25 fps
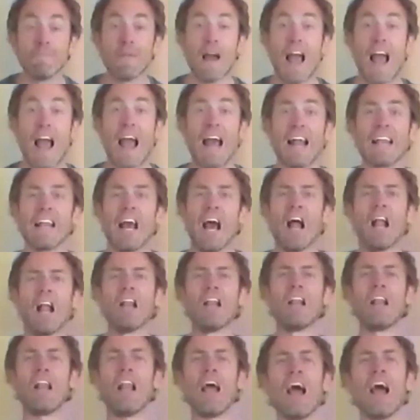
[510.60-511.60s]
man
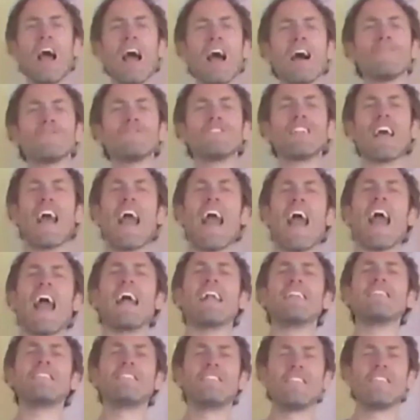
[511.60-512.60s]
laughed
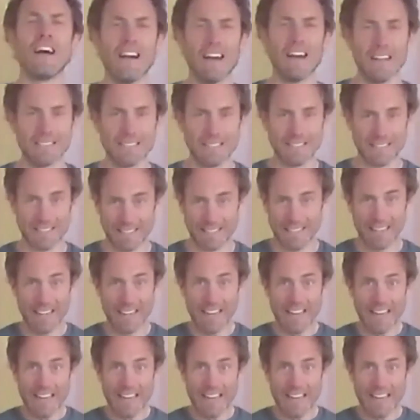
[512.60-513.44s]
and danced.